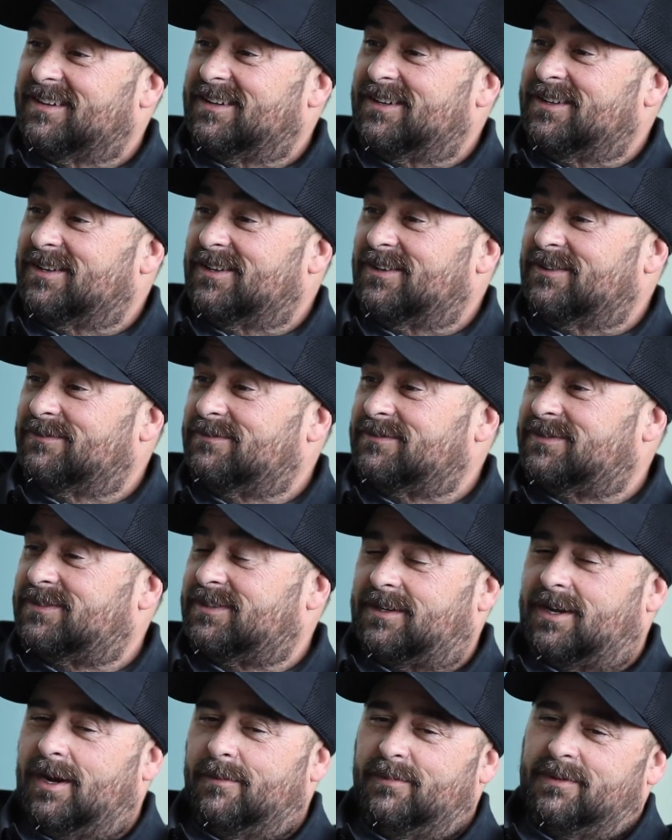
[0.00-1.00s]
you know,
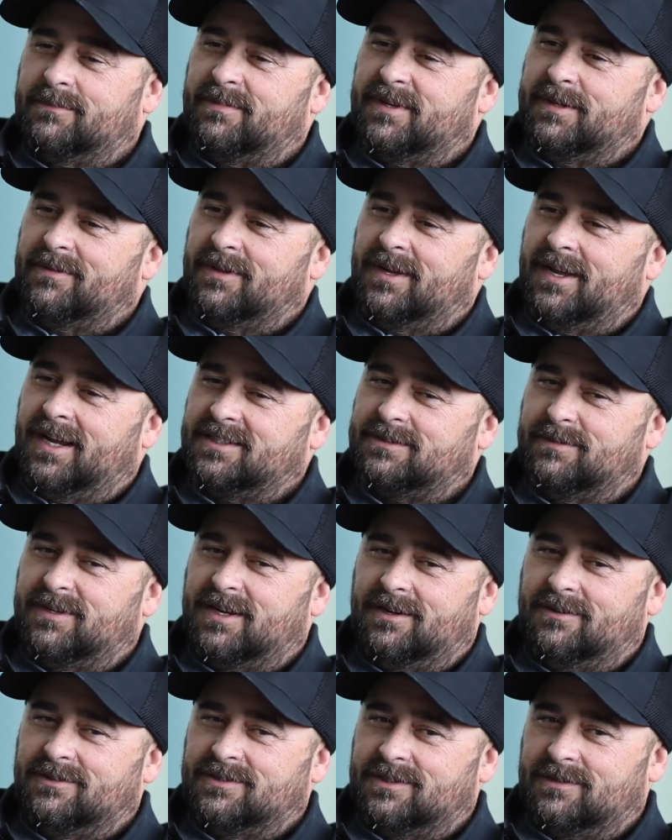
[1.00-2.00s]
a couple of people ask me,
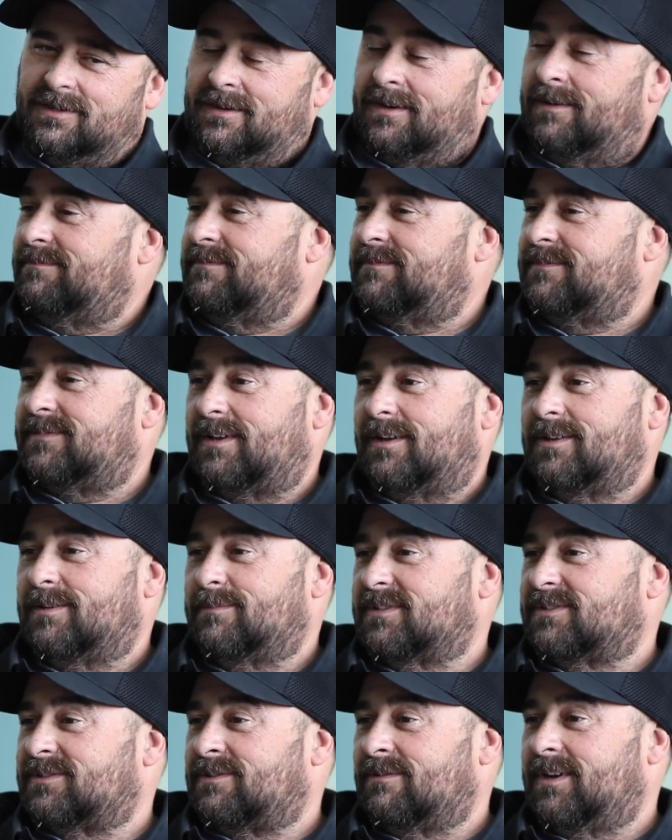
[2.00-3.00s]
how is it, I tell
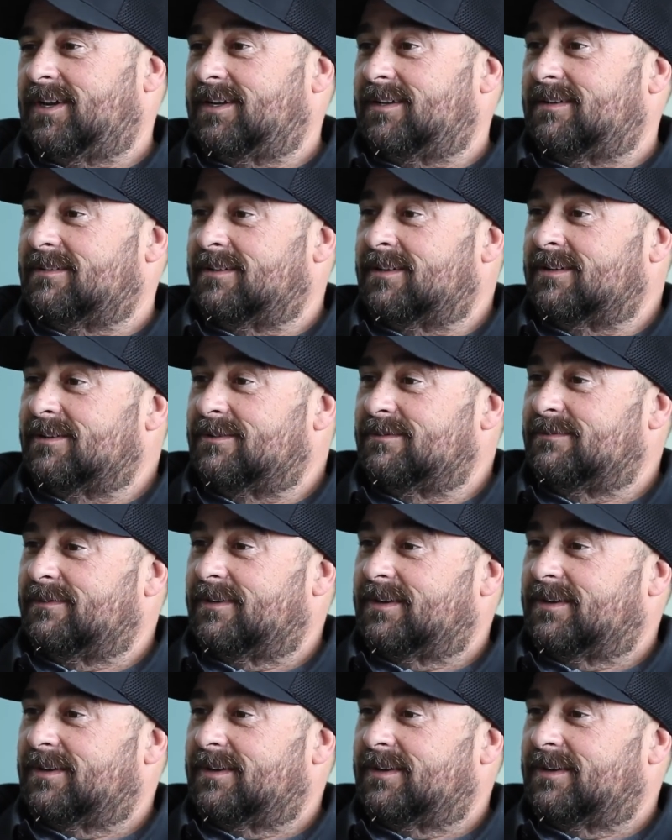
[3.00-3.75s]
them it's great, you know.